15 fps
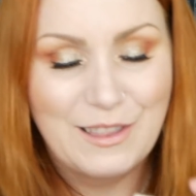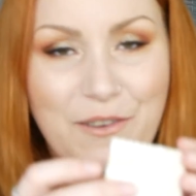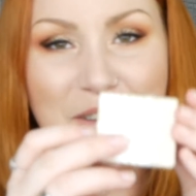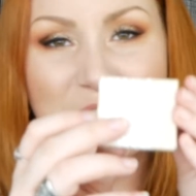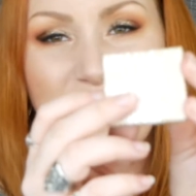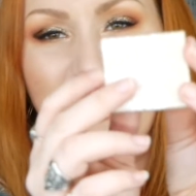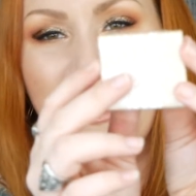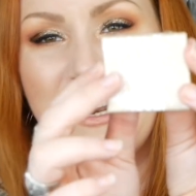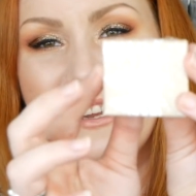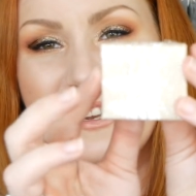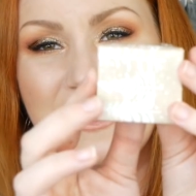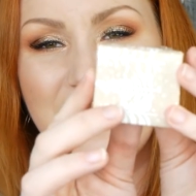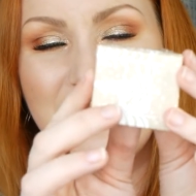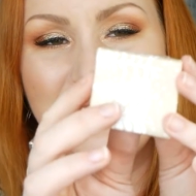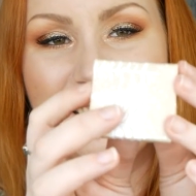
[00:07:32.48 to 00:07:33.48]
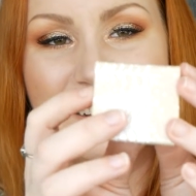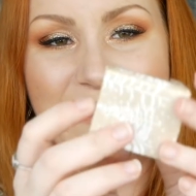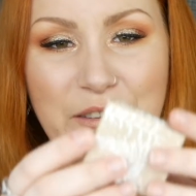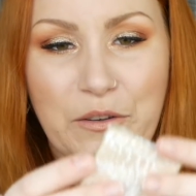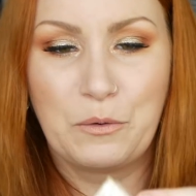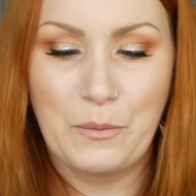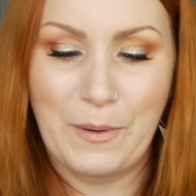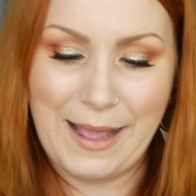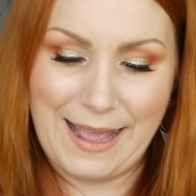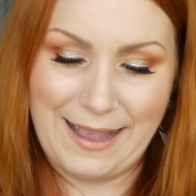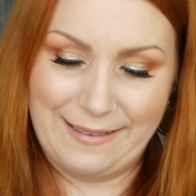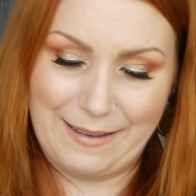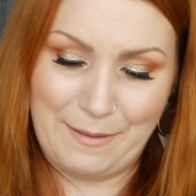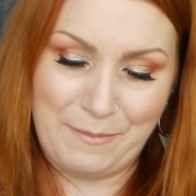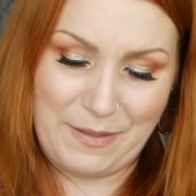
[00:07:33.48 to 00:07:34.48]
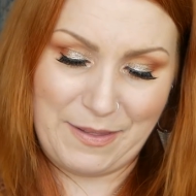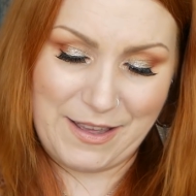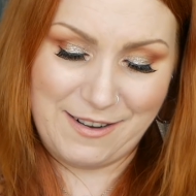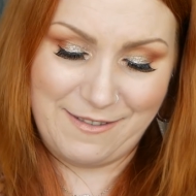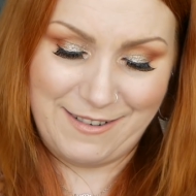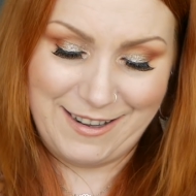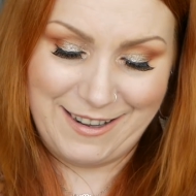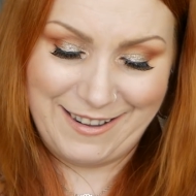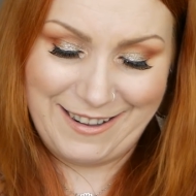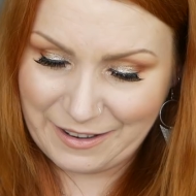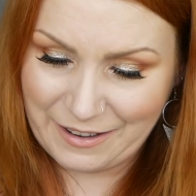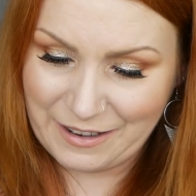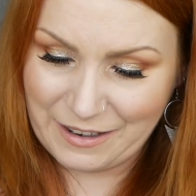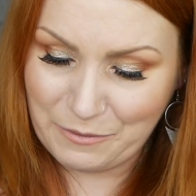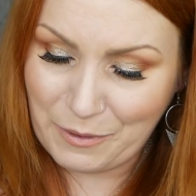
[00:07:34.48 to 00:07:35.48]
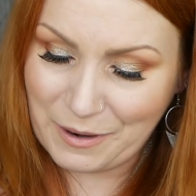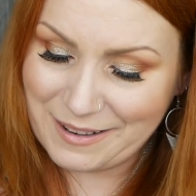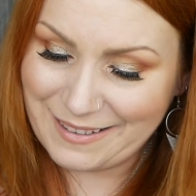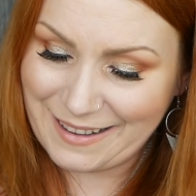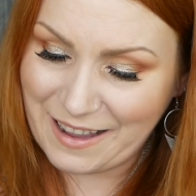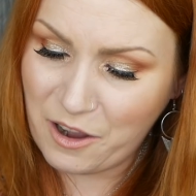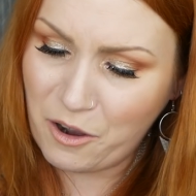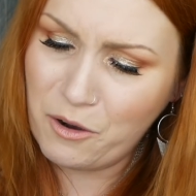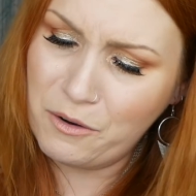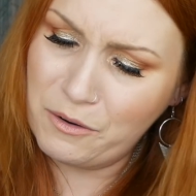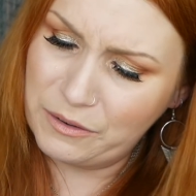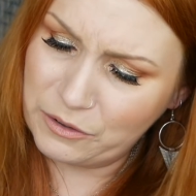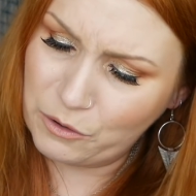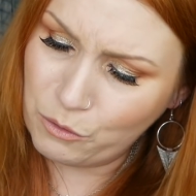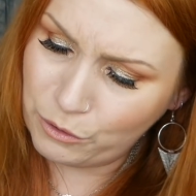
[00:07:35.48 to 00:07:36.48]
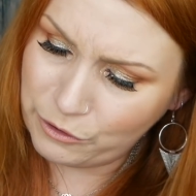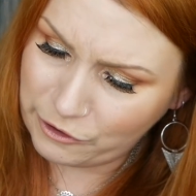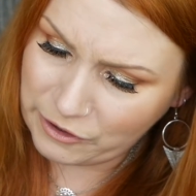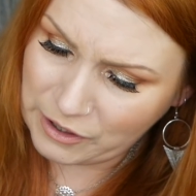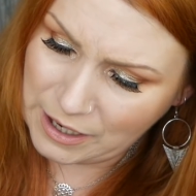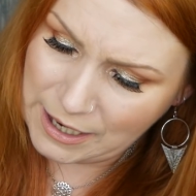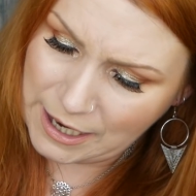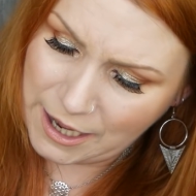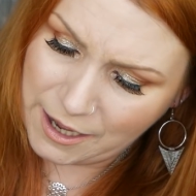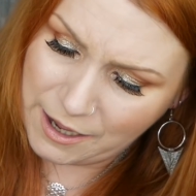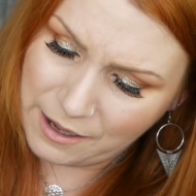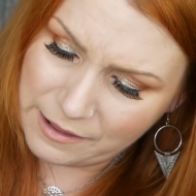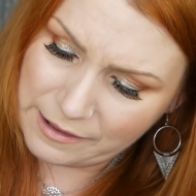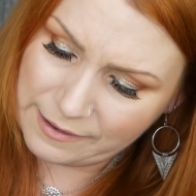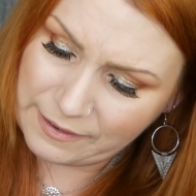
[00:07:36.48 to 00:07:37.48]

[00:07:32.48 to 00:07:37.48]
Then we got a little square something. And what is it? Oh, it's gorgeous colour.